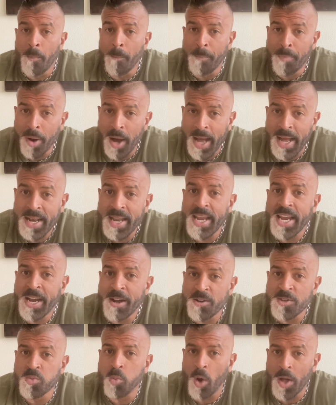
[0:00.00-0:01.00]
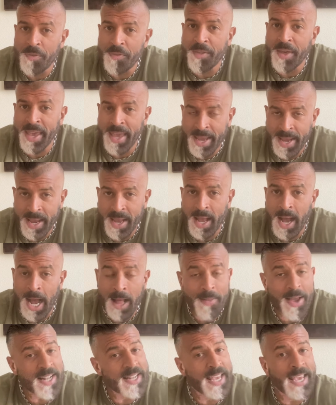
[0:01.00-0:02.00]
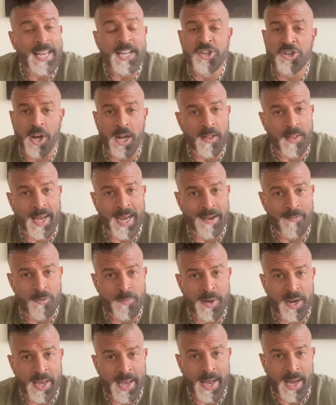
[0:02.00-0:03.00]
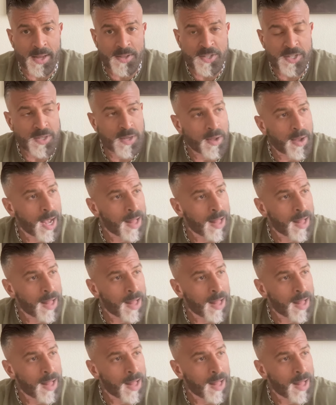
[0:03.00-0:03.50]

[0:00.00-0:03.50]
But here's one thing. I like to eat junk like everybody else.